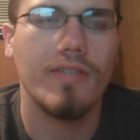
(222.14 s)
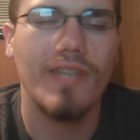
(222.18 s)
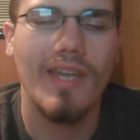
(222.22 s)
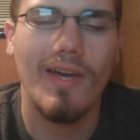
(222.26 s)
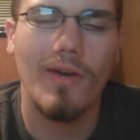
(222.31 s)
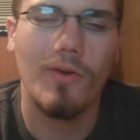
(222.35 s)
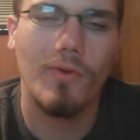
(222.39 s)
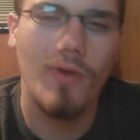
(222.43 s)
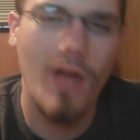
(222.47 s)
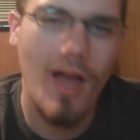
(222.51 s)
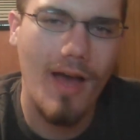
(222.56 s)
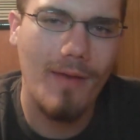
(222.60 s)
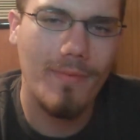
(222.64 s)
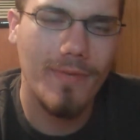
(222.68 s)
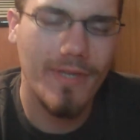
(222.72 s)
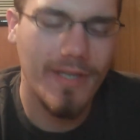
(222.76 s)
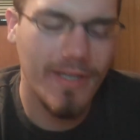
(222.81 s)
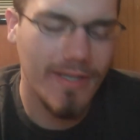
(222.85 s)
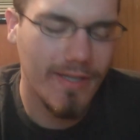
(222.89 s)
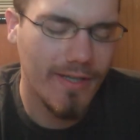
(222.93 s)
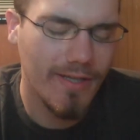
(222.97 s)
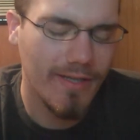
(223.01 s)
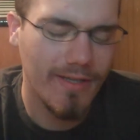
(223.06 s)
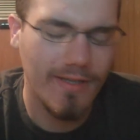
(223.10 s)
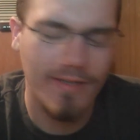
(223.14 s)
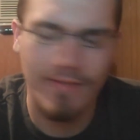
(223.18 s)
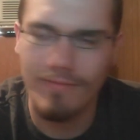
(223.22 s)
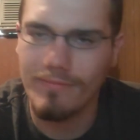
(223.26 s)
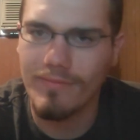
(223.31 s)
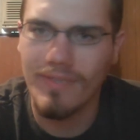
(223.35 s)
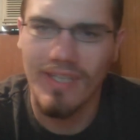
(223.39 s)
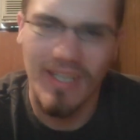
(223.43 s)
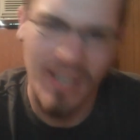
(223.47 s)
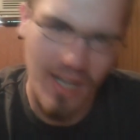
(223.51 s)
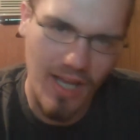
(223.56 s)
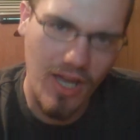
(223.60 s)
Now Robbie,
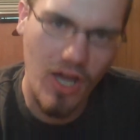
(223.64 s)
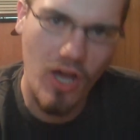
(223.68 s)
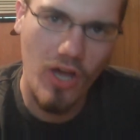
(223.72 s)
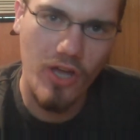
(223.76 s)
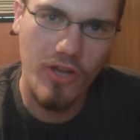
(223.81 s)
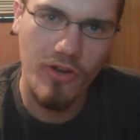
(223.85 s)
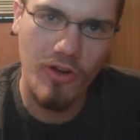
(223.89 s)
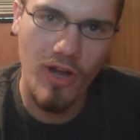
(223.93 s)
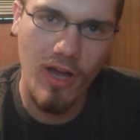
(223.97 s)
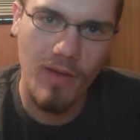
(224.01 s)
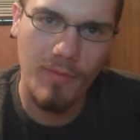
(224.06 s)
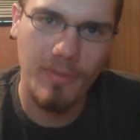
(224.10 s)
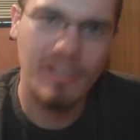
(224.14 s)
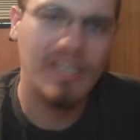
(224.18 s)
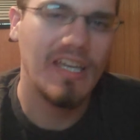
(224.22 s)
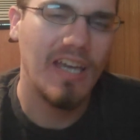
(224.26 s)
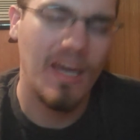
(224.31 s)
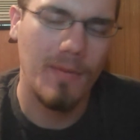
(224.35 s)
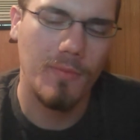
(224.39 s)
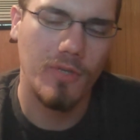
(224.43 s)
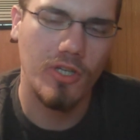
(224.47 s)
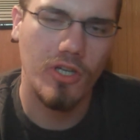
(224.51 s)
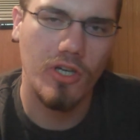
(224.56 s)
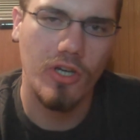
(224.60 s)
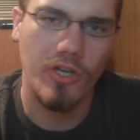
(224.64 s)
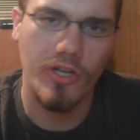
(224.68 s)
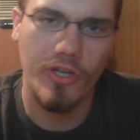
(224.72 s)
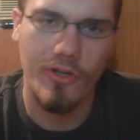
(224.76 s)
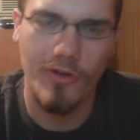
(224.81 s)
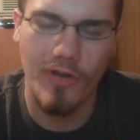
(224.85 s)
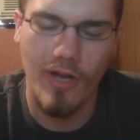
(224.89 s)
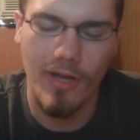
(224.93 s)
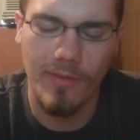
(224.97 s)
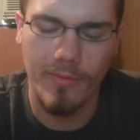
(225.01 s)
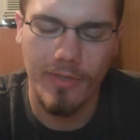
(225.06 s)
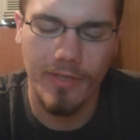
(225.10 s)
can I call you Robbie? I'm going to call
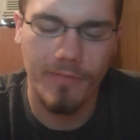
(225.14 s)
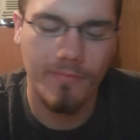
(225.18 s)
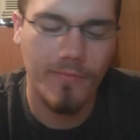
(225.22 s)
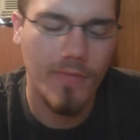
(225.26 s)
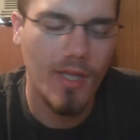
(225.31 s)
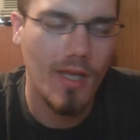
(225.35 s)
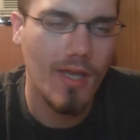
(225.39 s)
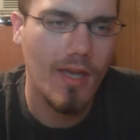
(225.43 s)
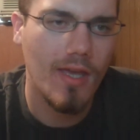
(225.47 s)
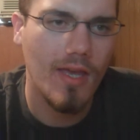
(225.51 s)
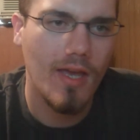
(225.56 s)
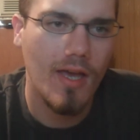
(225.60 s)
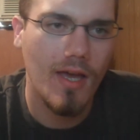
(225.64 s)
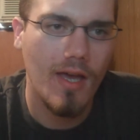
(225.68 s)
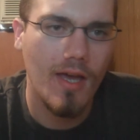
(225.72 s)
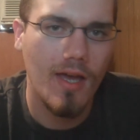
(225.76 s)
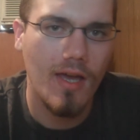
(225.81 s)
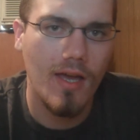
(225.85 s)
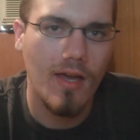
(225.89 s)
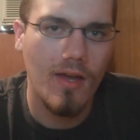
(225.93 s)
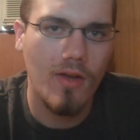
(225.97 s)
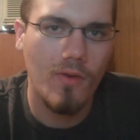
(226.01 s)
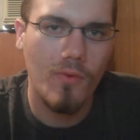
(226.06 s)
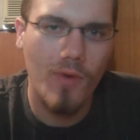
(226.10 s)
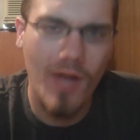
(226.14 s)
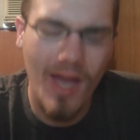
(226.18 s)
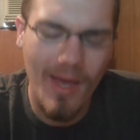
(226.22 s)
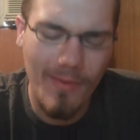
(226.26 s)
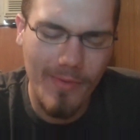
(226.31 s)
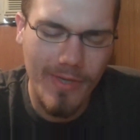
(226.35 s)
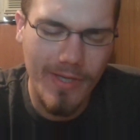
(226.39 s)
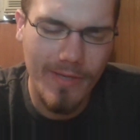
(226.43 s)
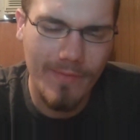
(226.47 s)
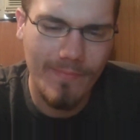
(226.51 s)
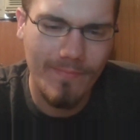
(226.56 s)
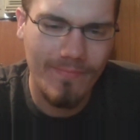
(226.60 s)
you Robbie.
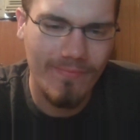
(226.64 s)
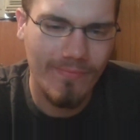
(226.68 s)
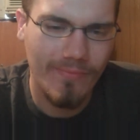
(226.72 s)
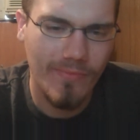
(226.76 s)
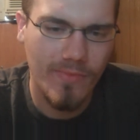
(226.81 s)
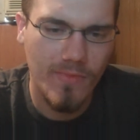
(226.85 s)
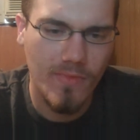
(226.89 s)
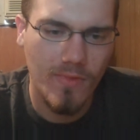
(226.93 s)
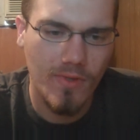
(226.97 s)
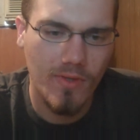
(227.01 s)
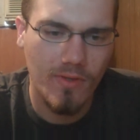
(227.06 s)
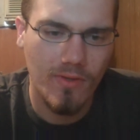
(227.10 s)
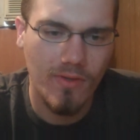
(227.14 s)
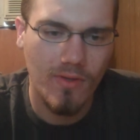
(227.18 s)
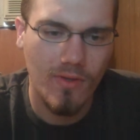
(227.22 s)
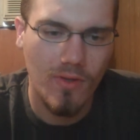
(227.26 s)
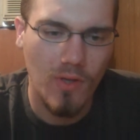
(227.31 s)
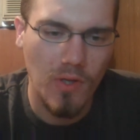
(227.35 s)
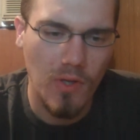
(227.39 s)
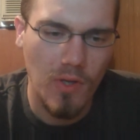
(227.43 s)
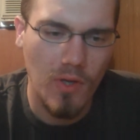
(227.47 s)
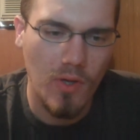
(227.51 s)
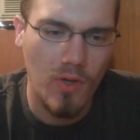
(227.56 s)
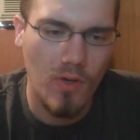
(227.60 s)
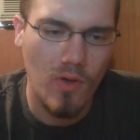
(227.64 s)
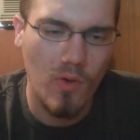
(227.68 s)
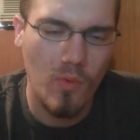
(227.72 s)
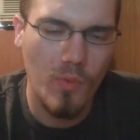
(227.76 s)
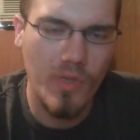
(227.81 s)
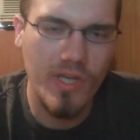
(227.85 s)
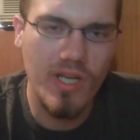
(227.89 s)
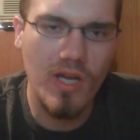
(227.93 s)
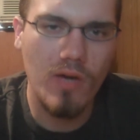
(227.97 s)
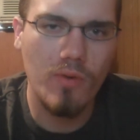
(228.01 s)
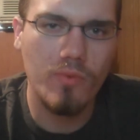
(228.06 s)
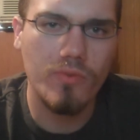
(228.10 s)
Robbie,
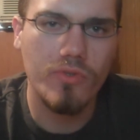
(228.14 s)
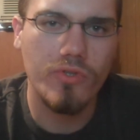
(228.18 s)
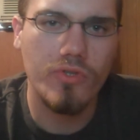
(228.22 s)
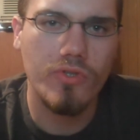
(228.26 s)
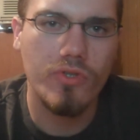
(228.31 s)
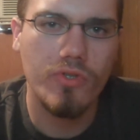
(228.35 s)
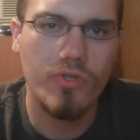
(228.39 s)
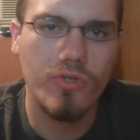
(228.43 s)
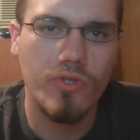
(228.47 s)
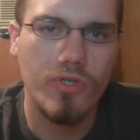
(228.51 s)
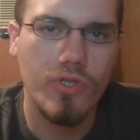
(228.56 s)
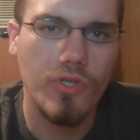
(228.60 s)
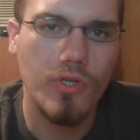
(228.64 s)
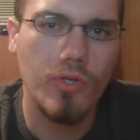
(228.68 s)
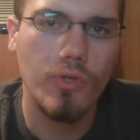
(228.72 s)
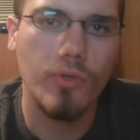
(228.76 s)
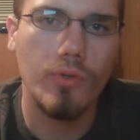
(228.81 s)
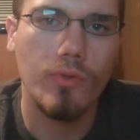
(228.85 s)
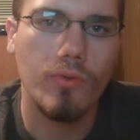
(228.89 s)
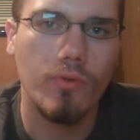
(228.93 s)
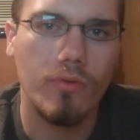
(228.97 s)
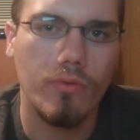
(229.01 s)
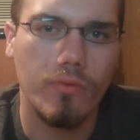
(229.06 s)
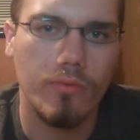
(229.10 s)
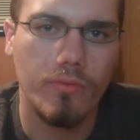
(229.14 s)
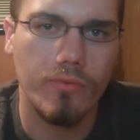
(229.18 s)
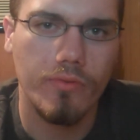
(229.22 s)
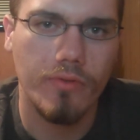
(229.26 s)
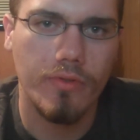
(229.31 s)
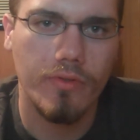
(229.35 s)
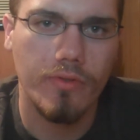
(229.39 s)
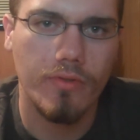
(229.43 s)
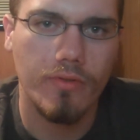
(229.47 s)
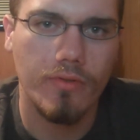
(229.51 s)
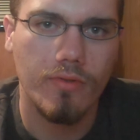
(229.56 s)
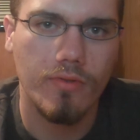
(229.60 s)
we don't
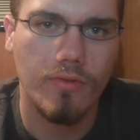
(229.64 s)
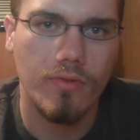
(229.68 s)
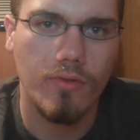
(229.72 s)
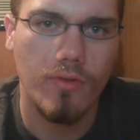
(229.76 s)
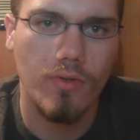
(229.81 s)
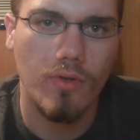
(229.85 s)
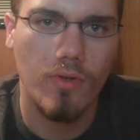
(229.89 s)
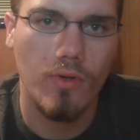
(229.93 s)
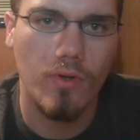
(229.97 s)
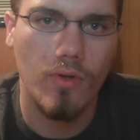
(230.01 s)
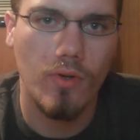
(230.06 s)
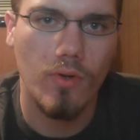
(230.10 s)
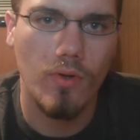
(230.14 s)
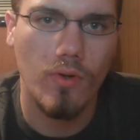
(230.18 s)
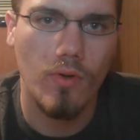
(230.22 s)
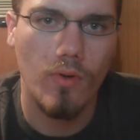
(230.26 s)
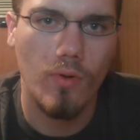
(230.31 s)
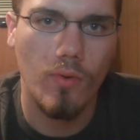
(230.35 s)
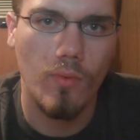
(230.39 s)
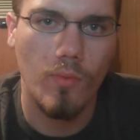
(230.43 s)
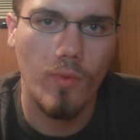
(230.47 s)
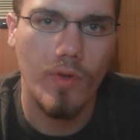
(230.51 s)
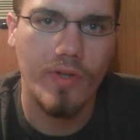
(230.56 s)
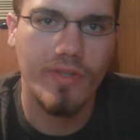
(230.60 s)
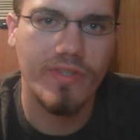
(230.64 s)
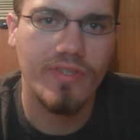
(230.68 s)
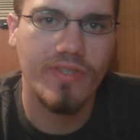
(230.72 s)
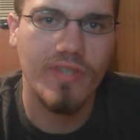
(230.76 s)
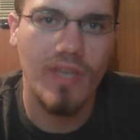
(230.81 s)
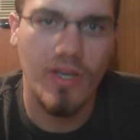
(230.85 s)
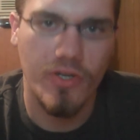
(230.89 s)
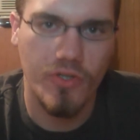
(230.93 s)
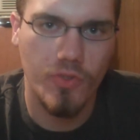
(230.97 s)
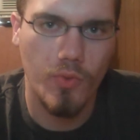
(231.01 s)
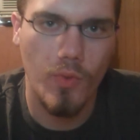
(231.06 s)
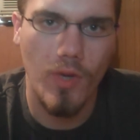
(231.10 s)
choose what
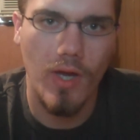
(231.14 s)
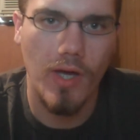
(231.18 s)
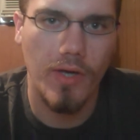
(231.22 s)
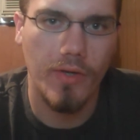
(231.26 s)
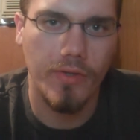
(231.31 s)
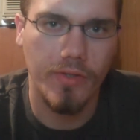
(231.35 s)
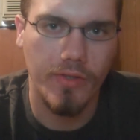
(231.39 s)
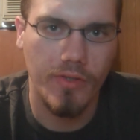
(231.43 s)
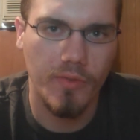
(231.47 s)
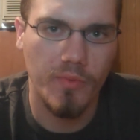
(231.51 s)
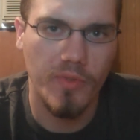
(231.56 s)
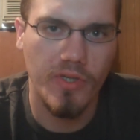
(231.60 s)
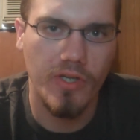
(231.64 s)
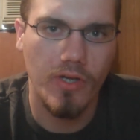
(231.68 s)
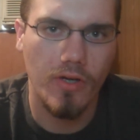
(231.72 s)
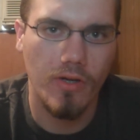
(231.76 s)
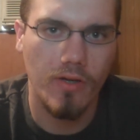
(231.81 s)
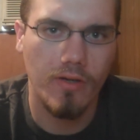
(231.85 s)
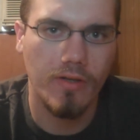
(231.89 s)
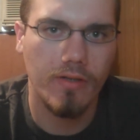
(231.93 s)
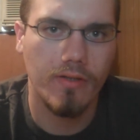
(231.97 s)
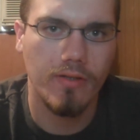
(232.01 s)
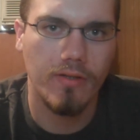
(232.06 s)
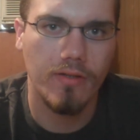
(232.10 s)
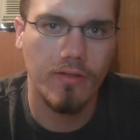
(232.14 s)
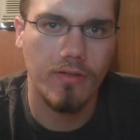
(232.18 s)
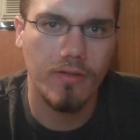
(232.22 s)
sexuality we are.